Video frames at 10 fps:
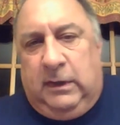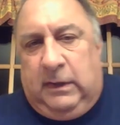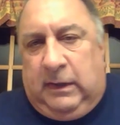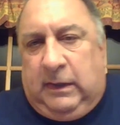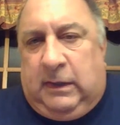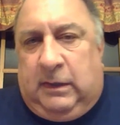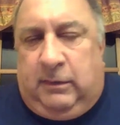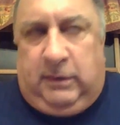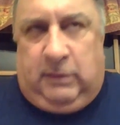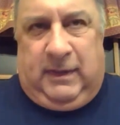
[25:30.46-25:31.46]

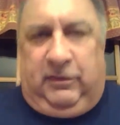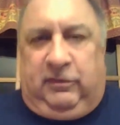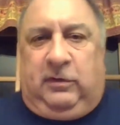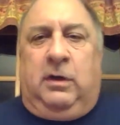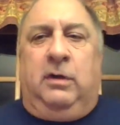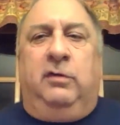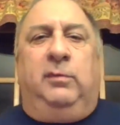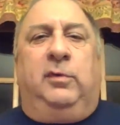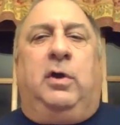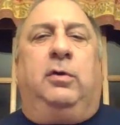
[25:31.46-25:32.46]
And, NASCAR, as
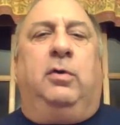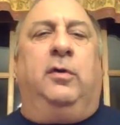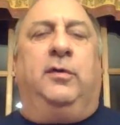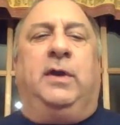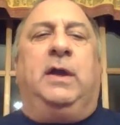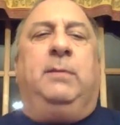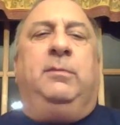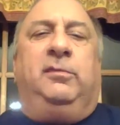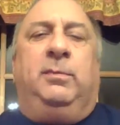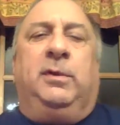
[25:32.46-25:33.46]
we talk all the time,
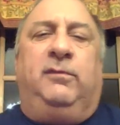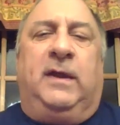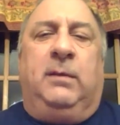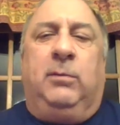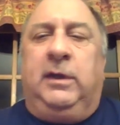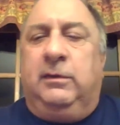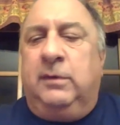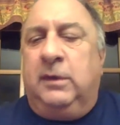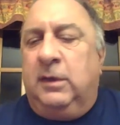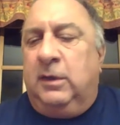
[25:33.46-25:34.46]
is a big family, and
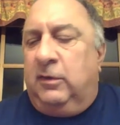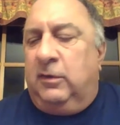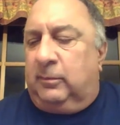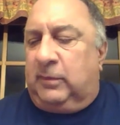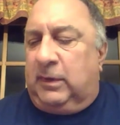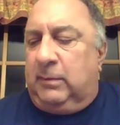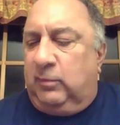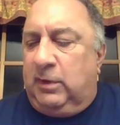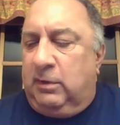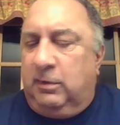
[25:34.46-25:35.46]

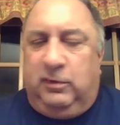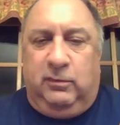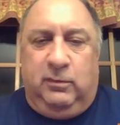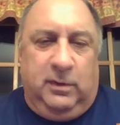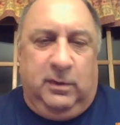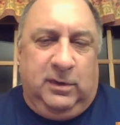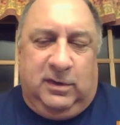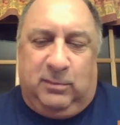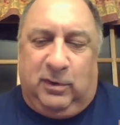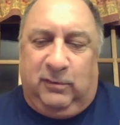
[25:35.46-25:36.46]
sometimes we argue
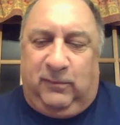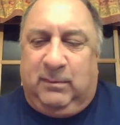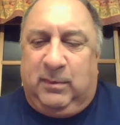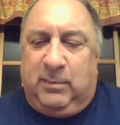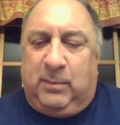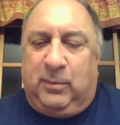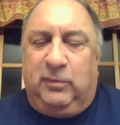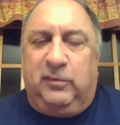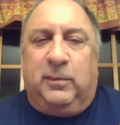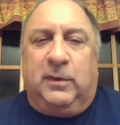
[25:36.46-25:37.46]
among family
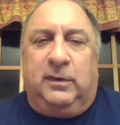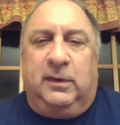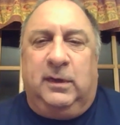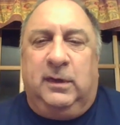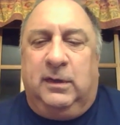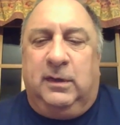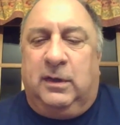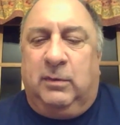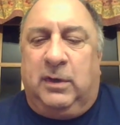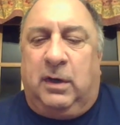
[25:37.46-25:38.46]
members, but
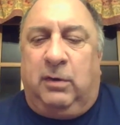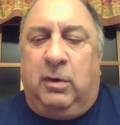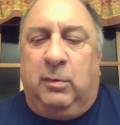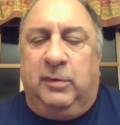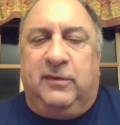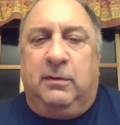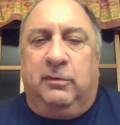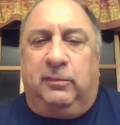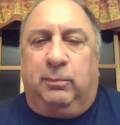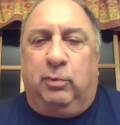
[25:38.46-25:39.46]
we are always there
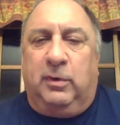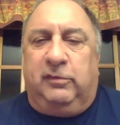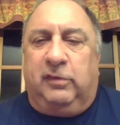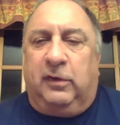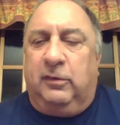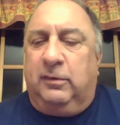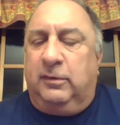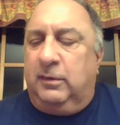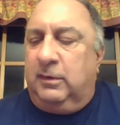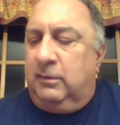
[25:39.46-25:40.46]
to support each other,
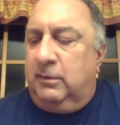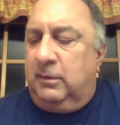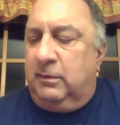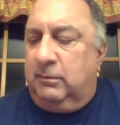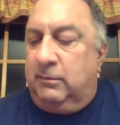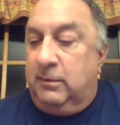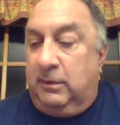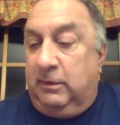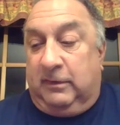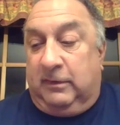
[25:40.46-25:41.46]
and
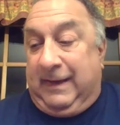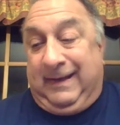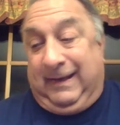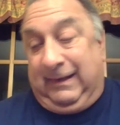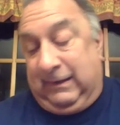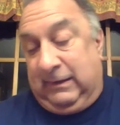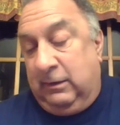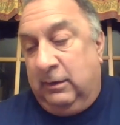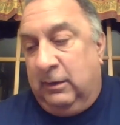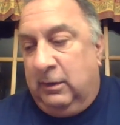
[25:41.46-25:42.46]
there isn't
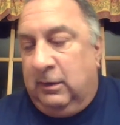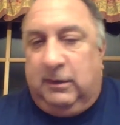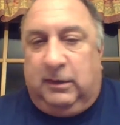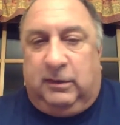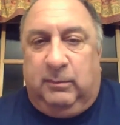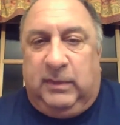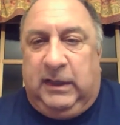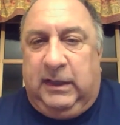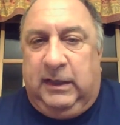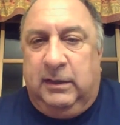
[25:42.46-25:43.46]
anything that could
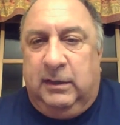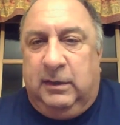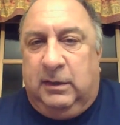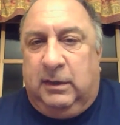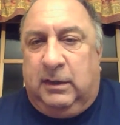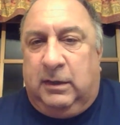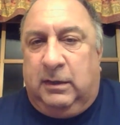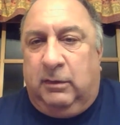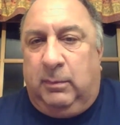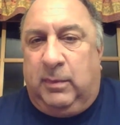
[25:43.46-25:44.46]
be
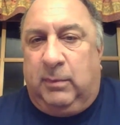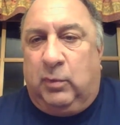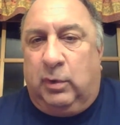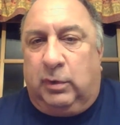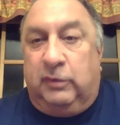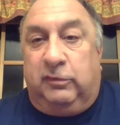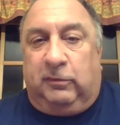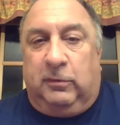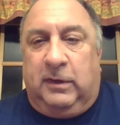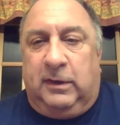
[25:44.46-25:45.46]
a little bit more
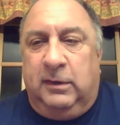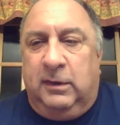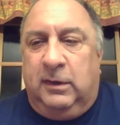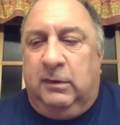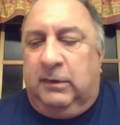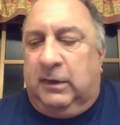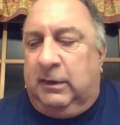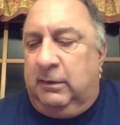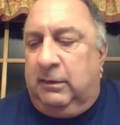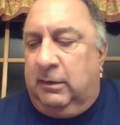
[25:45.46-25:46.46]
concerning
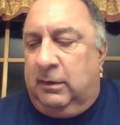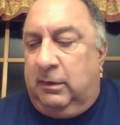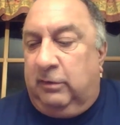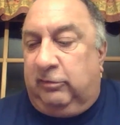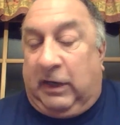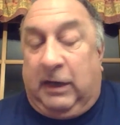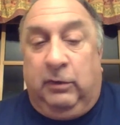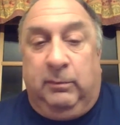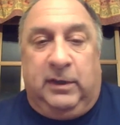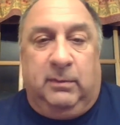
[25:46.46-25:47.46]
than a
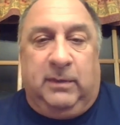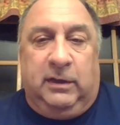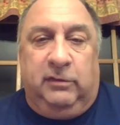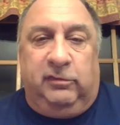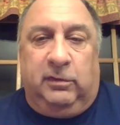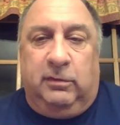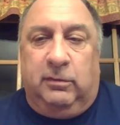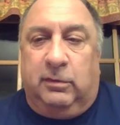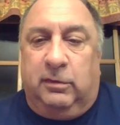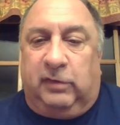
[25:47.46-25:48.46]
child becoming injured
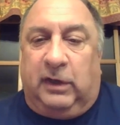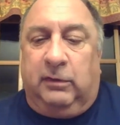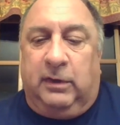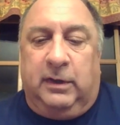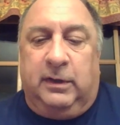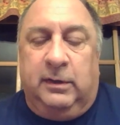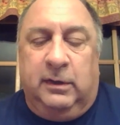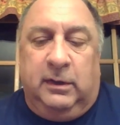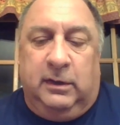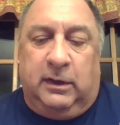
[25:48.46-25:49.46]
or a child
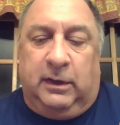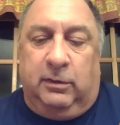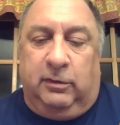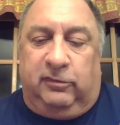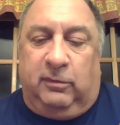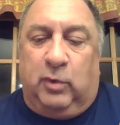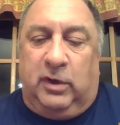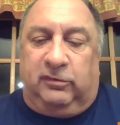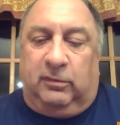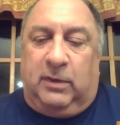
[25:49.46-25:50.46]
getting hurt some
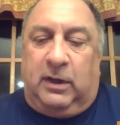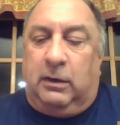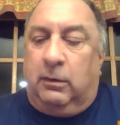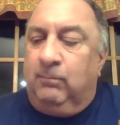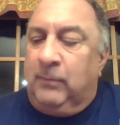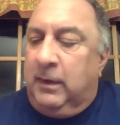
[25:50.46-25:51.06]
way, somehow.